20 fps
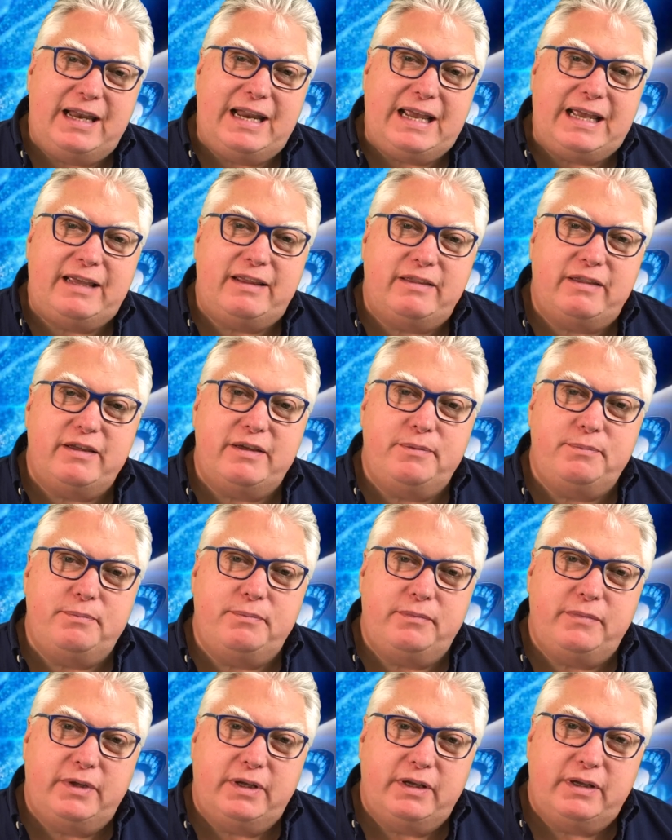link them
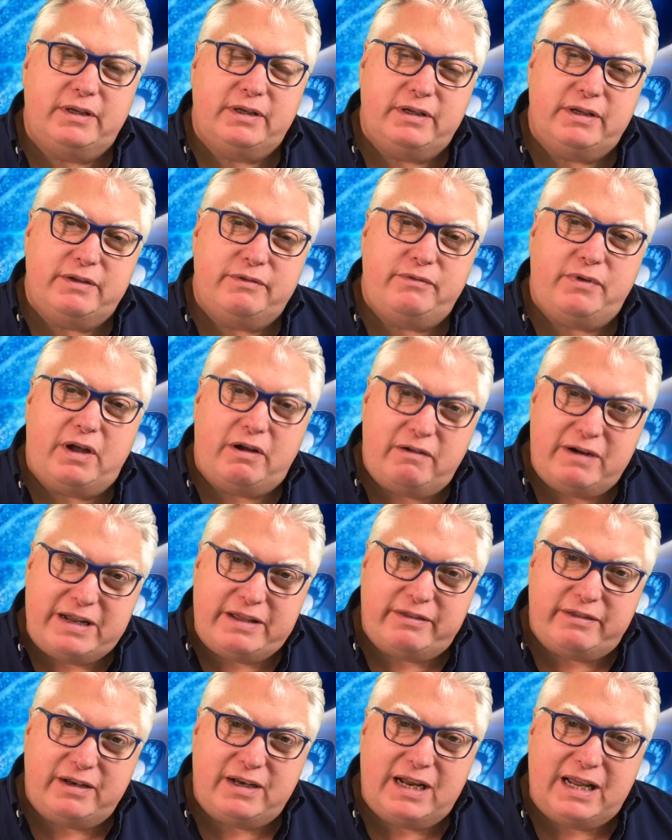via
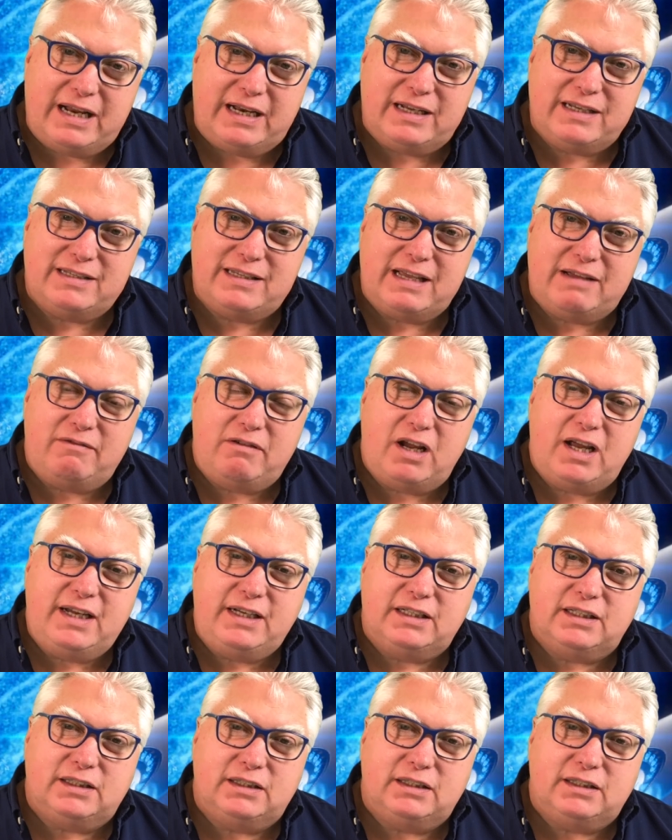Ethernet. Is that right?